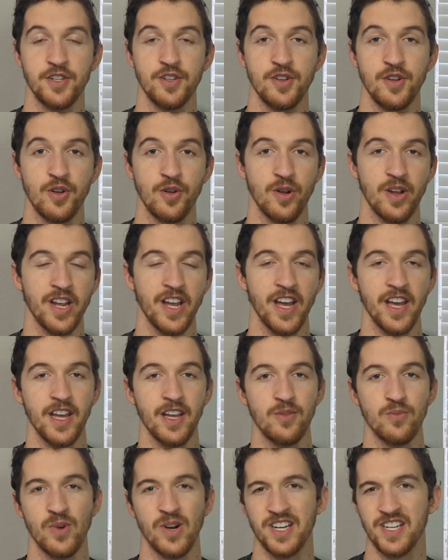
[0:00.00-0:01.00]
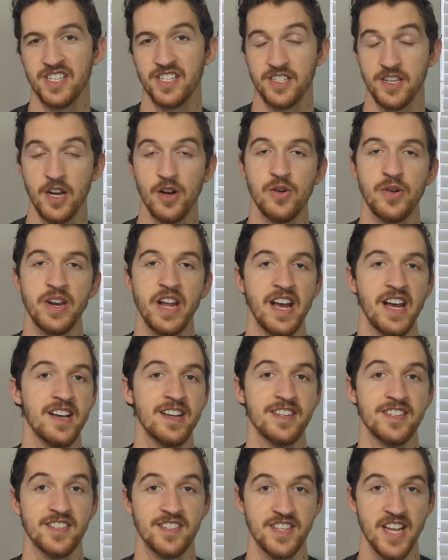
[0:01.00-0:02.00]
to create what is known
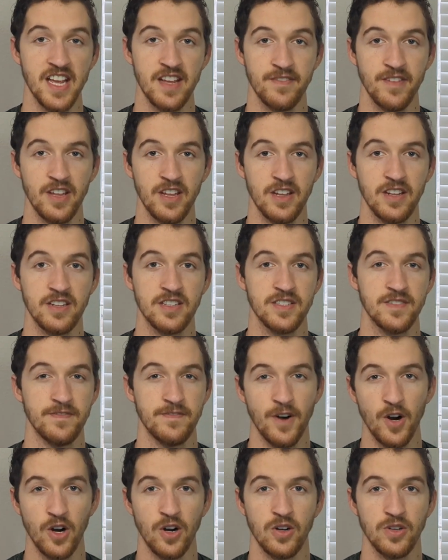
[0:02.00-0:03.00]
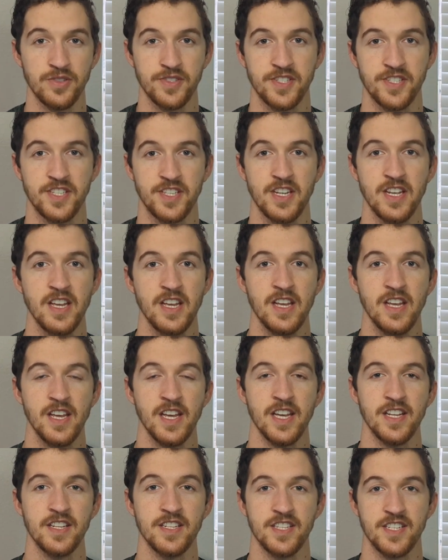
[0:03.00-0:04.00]
as savings vaults
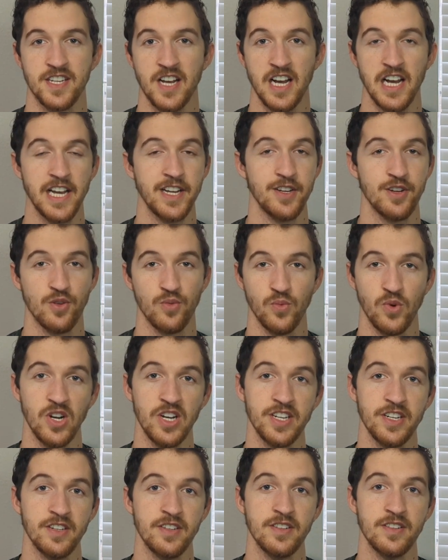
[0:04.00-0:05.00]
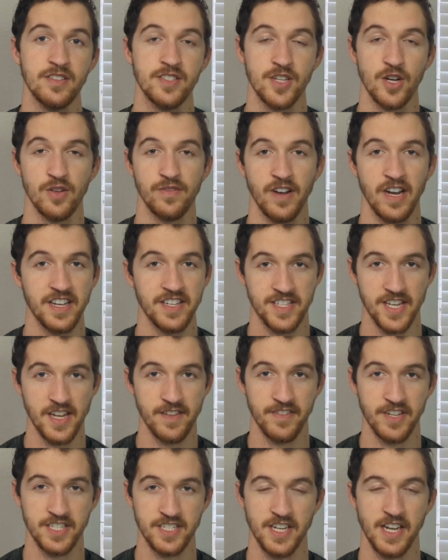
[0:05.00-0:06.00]
inside your one SoFi
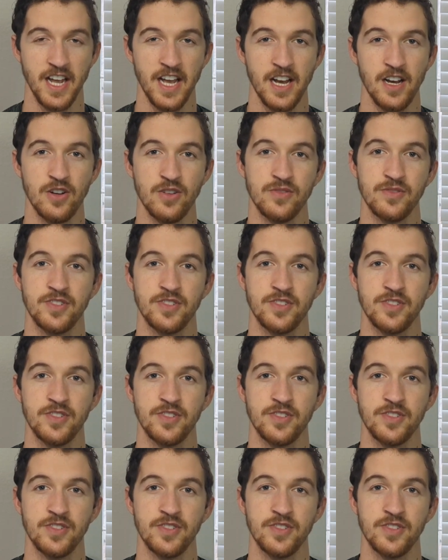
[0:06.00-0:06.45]
savings account.